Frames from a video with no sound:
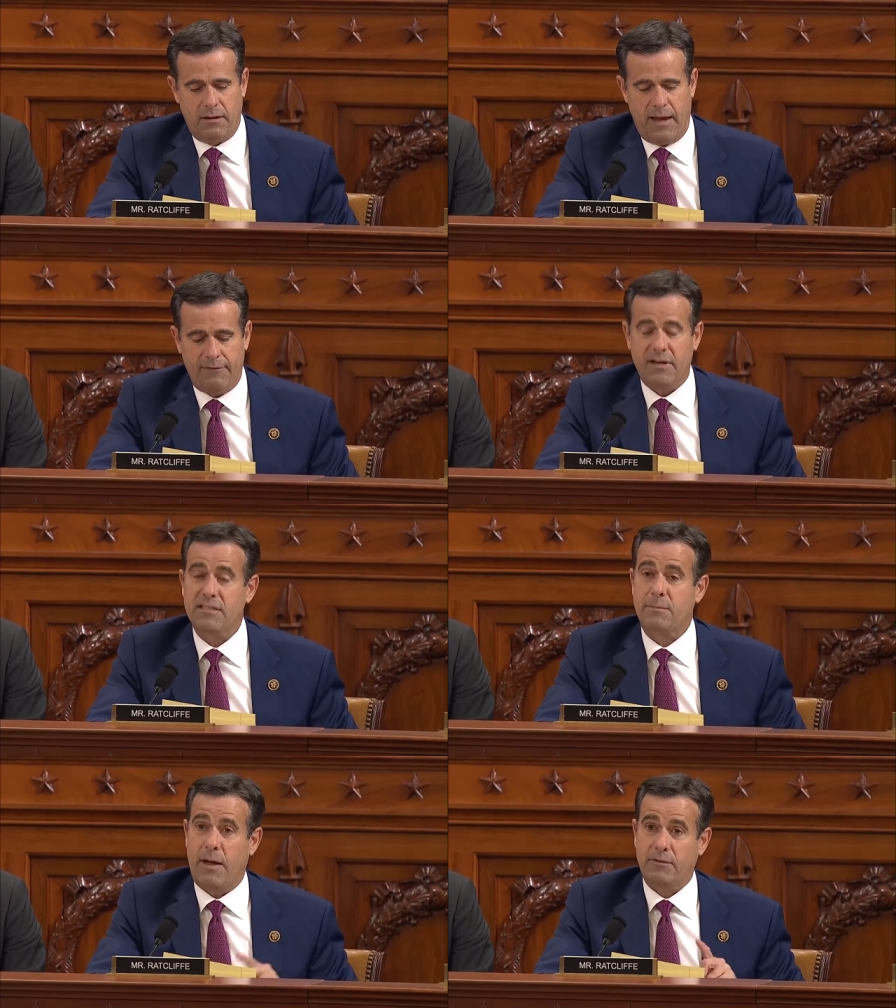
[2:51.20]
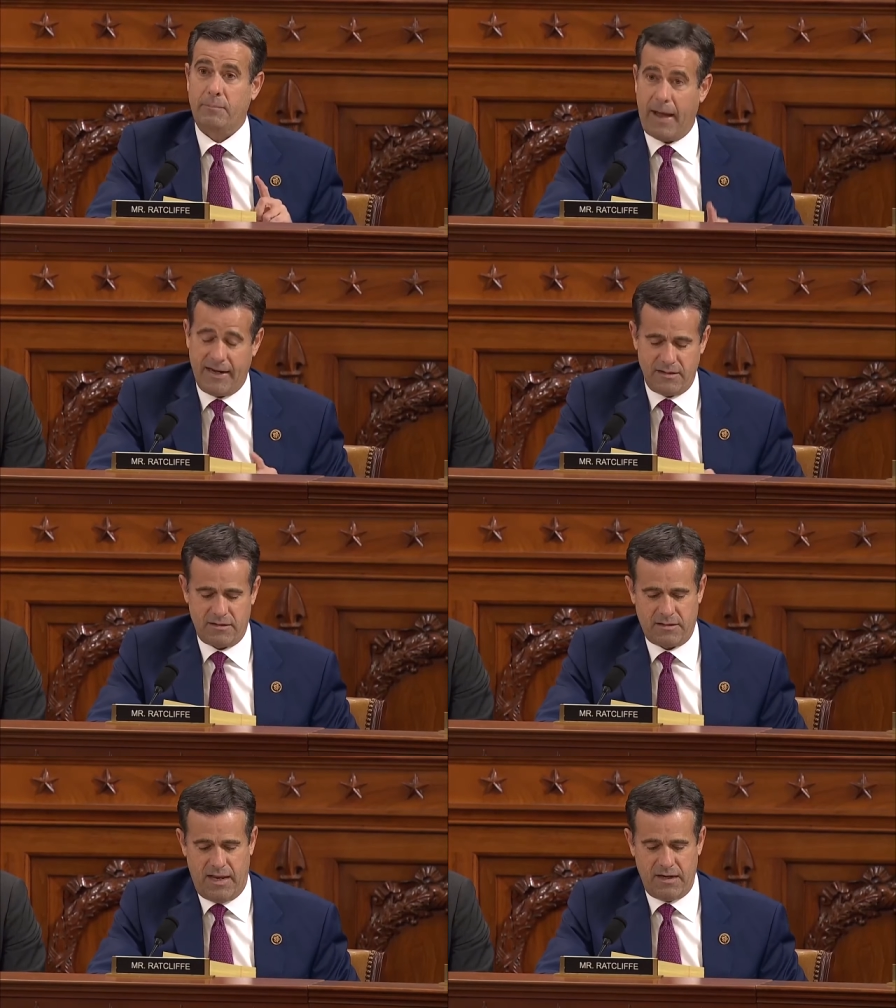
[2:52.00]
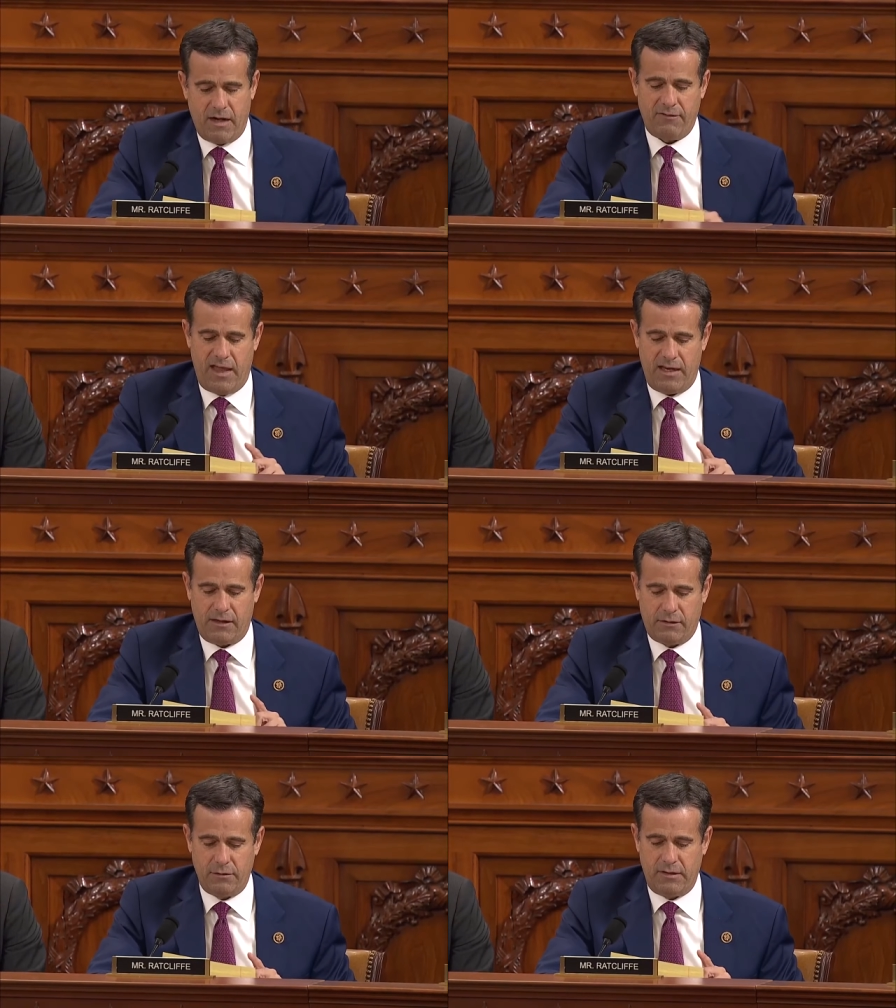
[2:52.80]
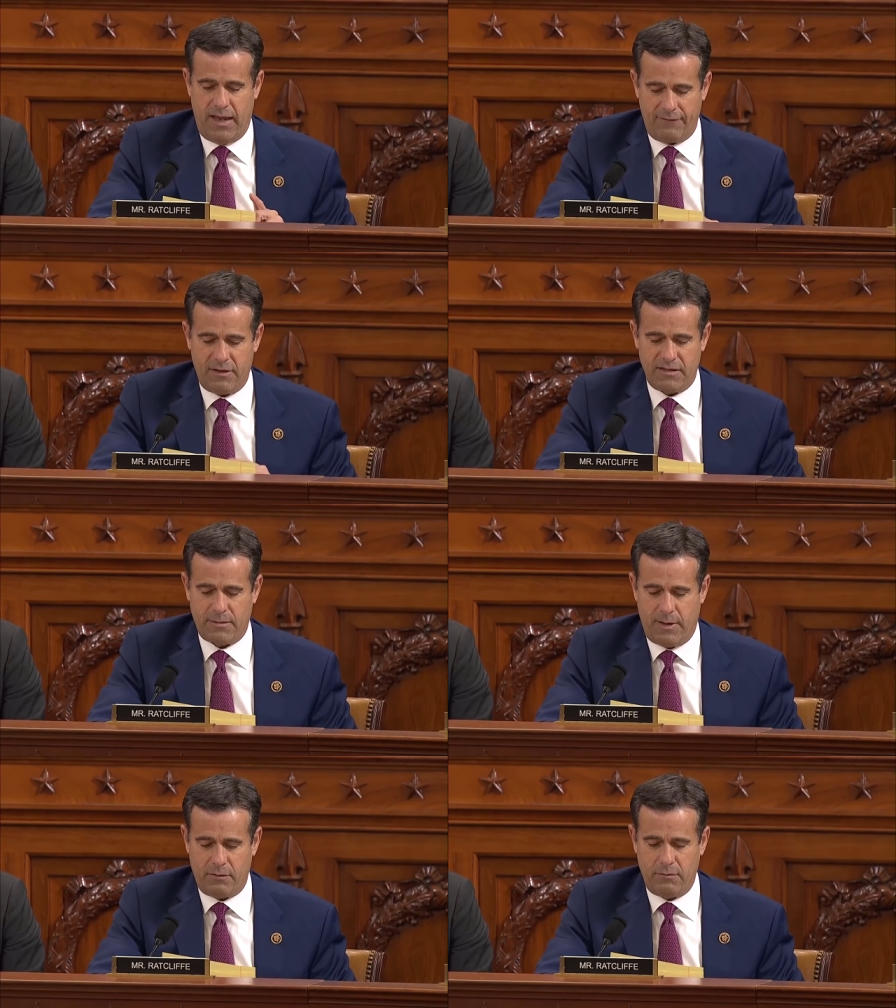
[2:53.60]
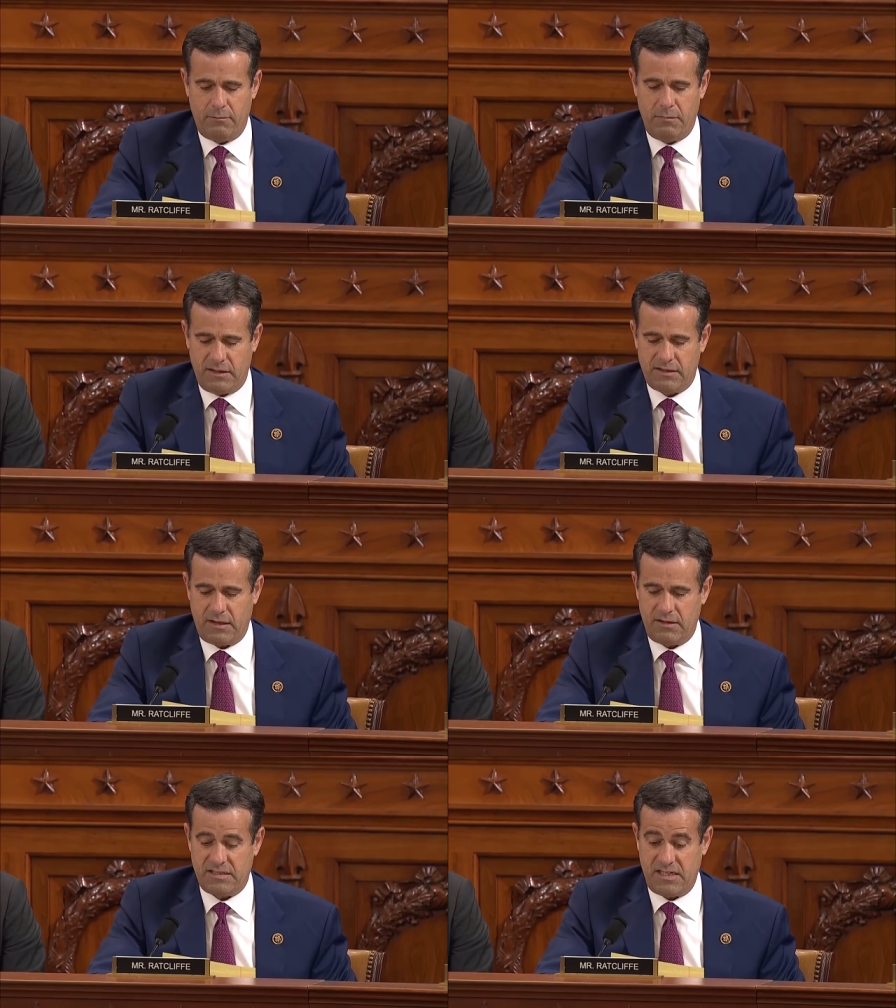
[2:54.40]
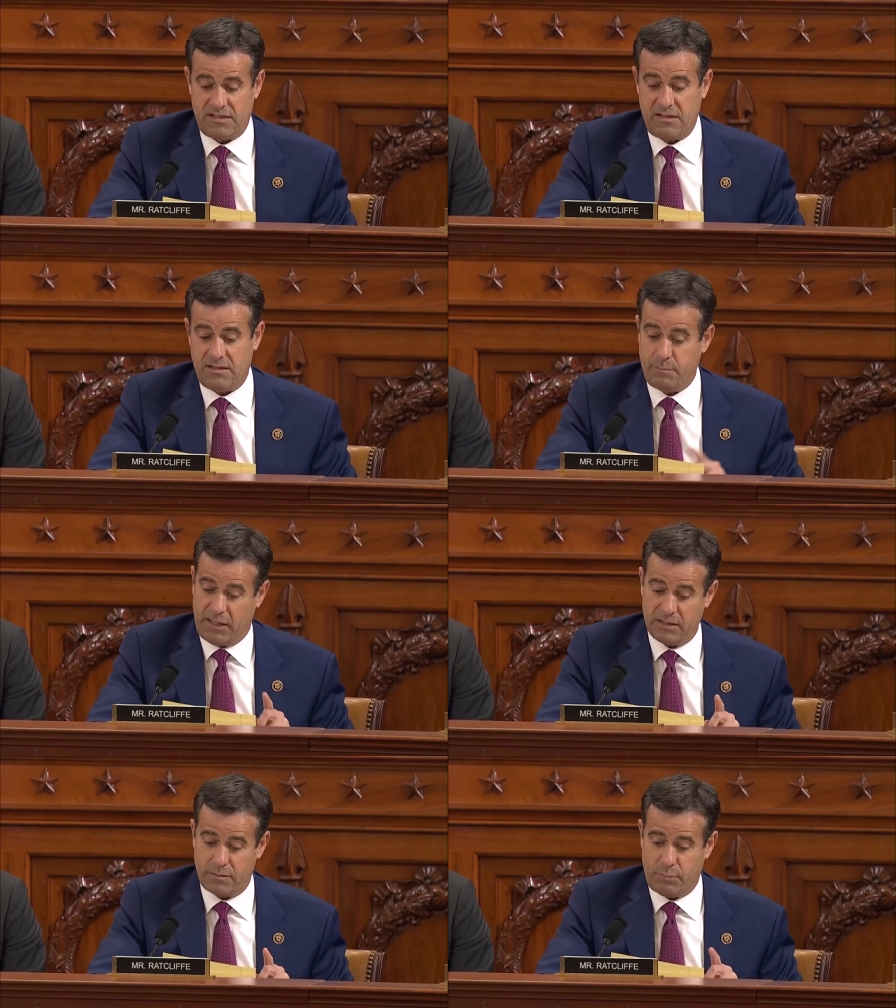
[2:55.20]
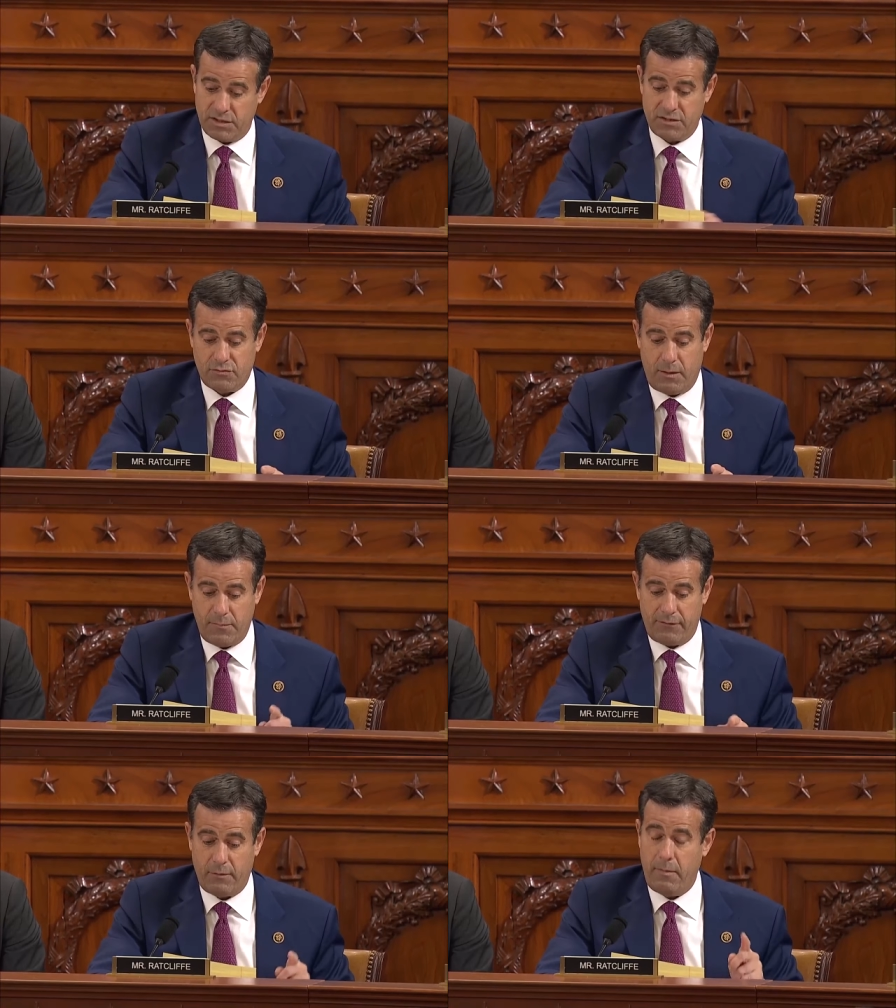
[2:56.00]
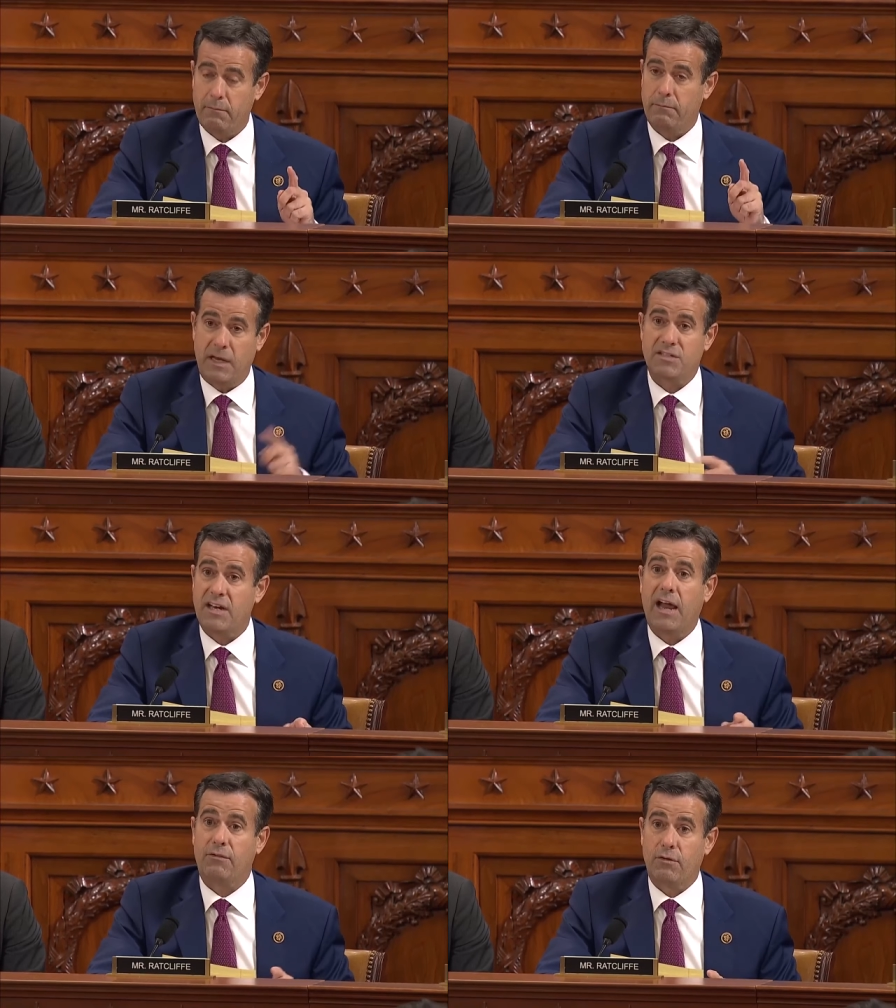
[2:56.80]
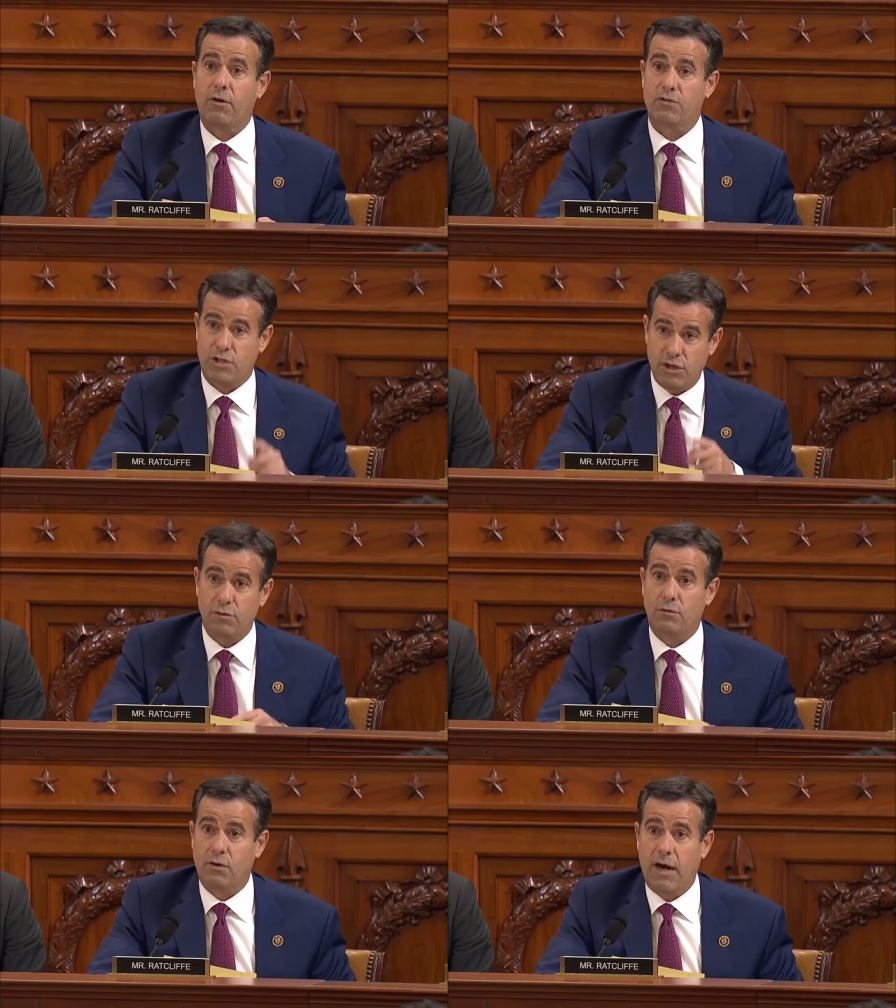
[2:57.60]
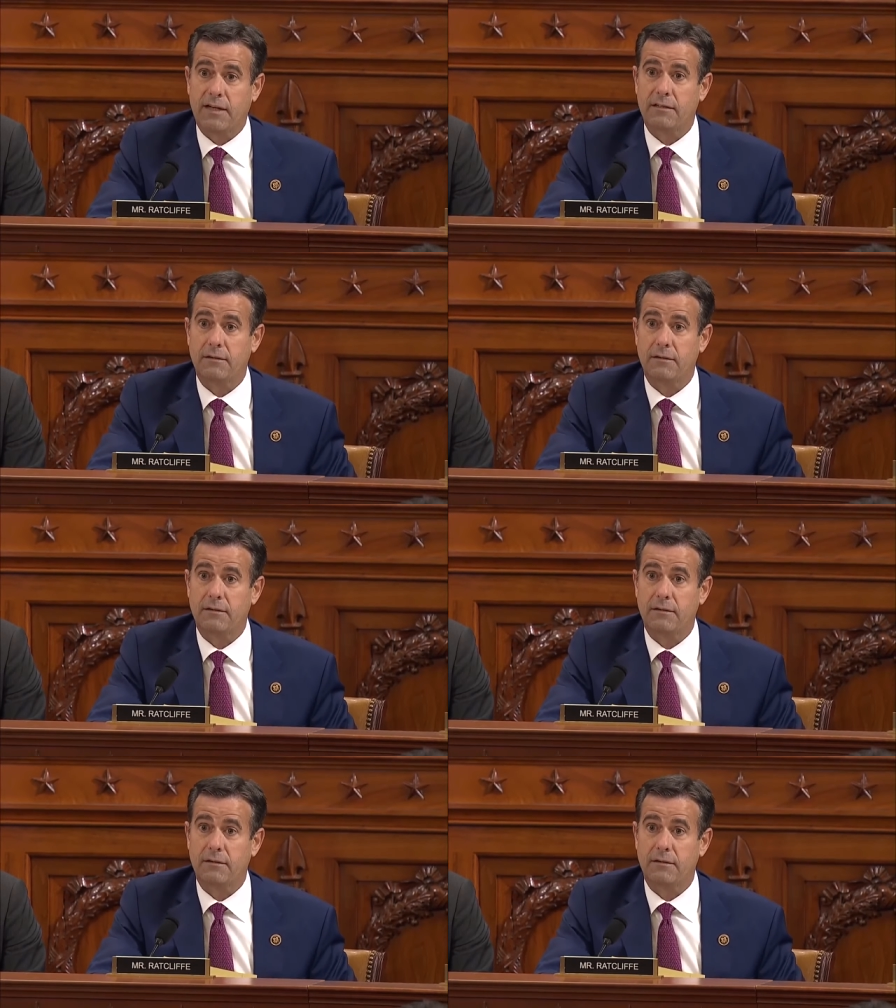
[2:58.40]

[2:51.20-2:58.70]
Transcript: evidence about the Bidens, and none of that included evidence about military assistance because President Trump never mentioned either of those to you, correct?